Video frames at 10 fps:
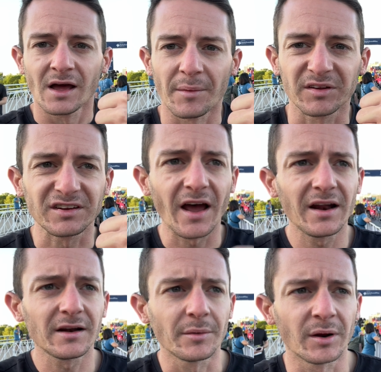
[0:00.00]
I'm
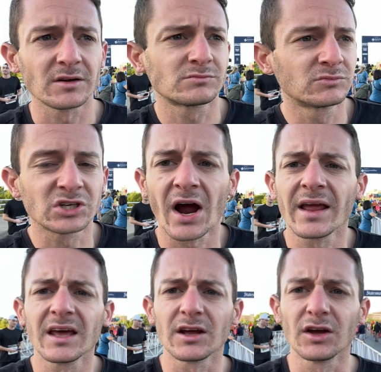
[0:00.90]
excited, I'm gonna try
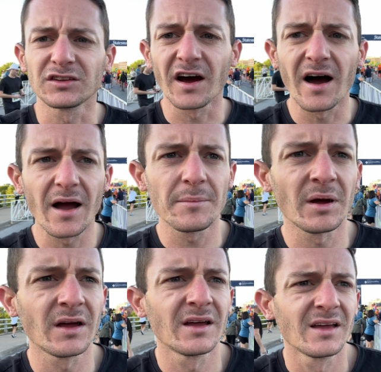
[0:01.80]
and get a good time,
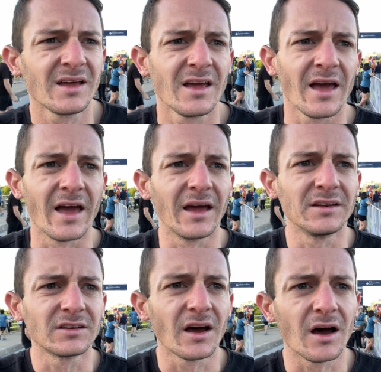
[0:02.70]

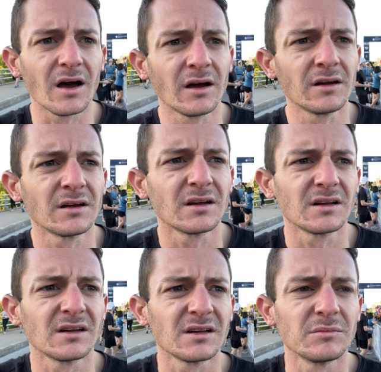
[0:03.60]
and uh,
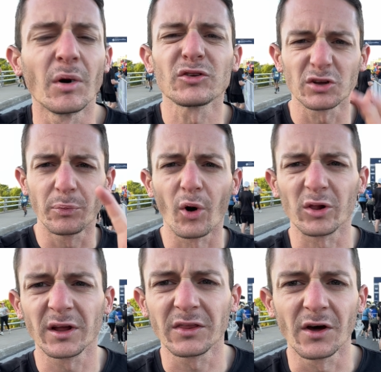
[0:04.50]
most
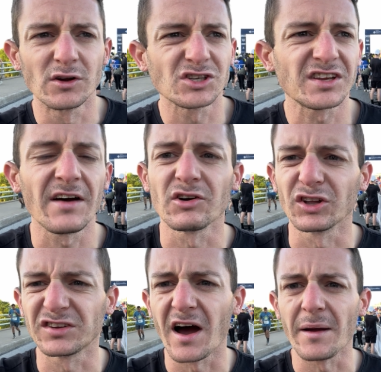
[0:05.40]
importantly, though, just have a good time.